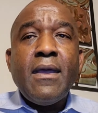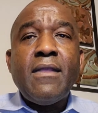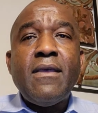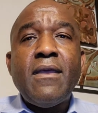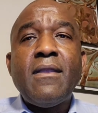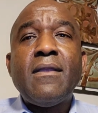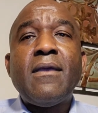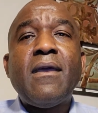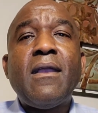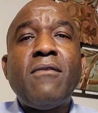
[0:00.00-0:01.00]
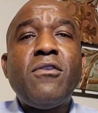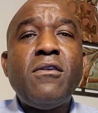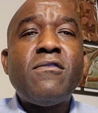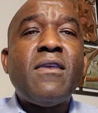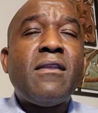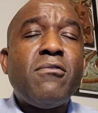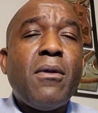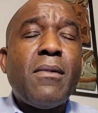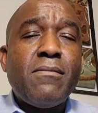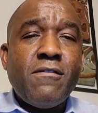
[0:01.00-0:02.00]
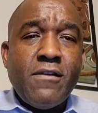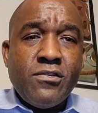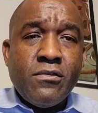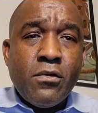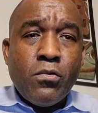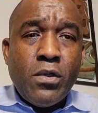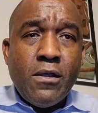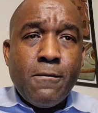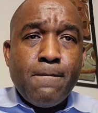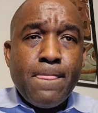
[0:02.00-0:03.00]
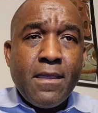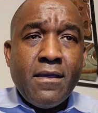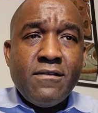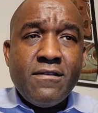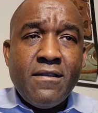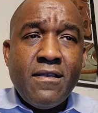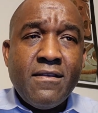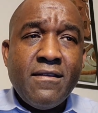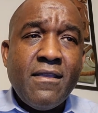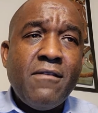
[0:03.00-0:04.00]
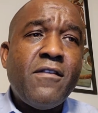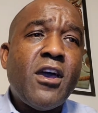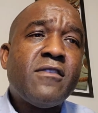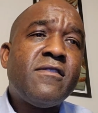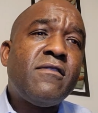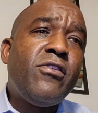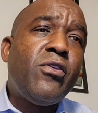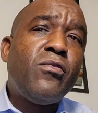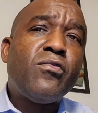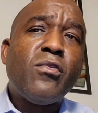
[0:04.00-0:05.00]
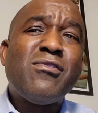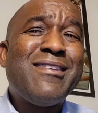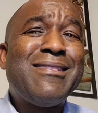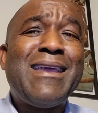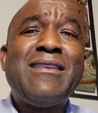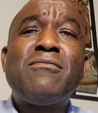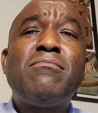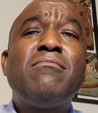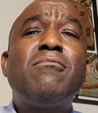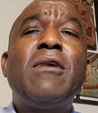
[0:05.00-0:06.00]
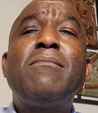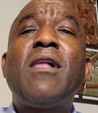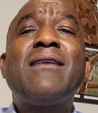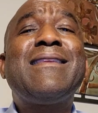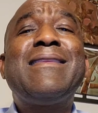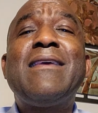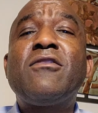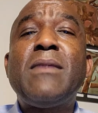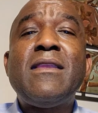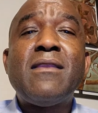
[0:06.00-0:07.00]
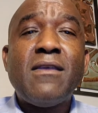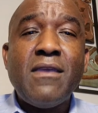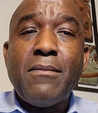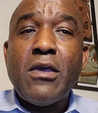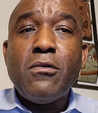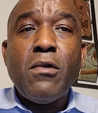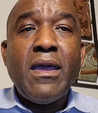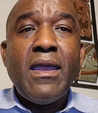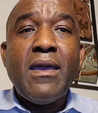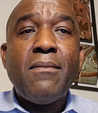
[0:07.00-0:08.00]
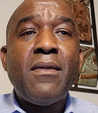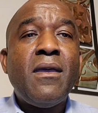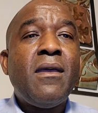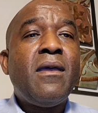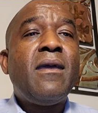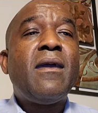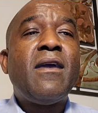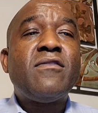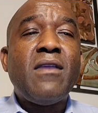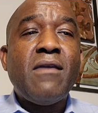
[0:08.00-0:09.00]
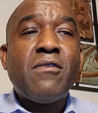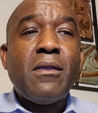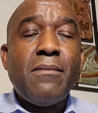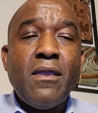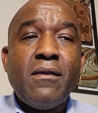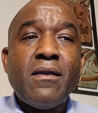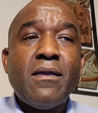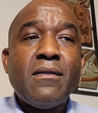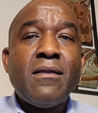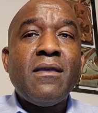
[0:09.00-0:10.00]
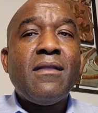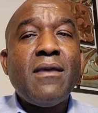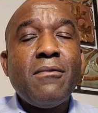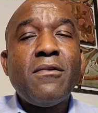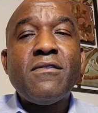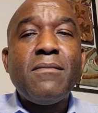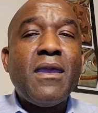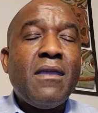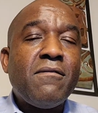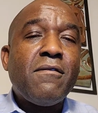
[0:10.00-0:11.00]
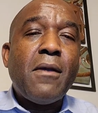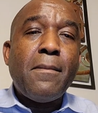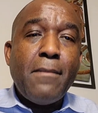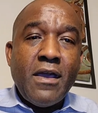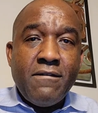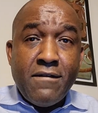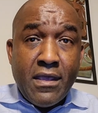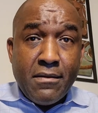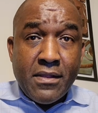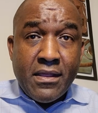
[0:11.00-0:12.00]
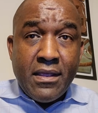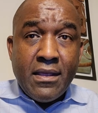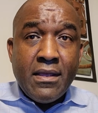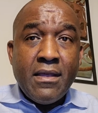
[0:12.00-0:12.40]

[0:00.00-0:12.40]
And then and I've used that throughout my professional career because you see, CNN, Fox News, or the latest weblog tells me nothing about who I am as an African American that wisdom came from my family